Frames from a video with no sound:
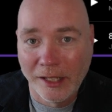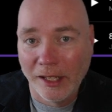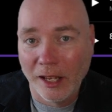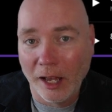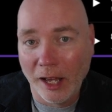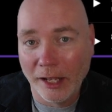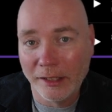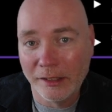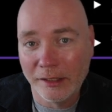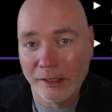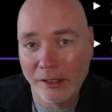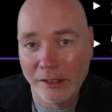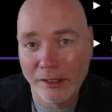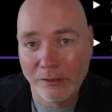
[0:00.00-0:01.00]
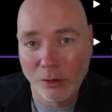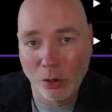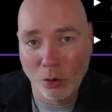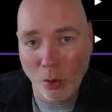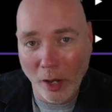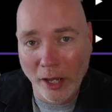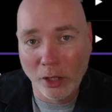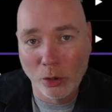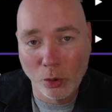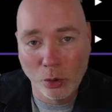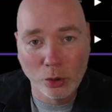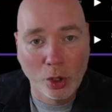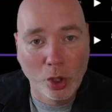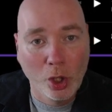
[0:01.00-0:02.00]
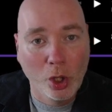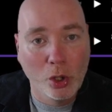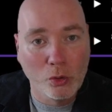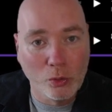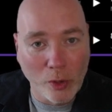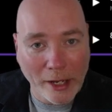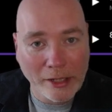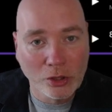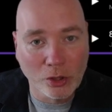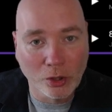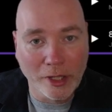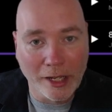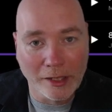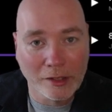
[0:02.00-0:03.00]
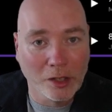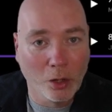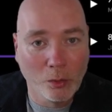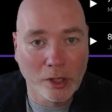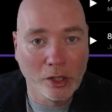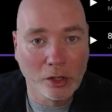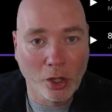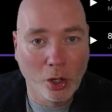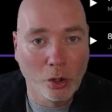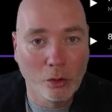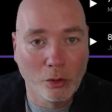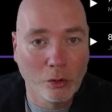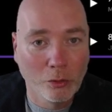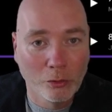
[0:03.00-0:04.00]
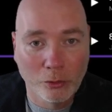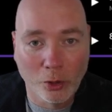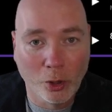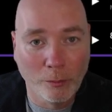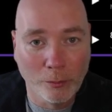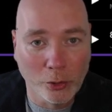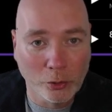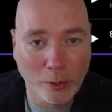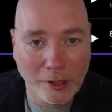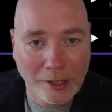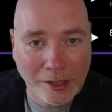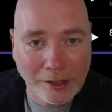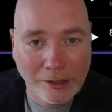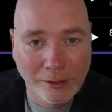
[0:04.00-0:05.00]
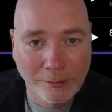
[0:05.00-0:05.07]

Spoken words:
and they've got quite a good range on here. So we can go from the 20s.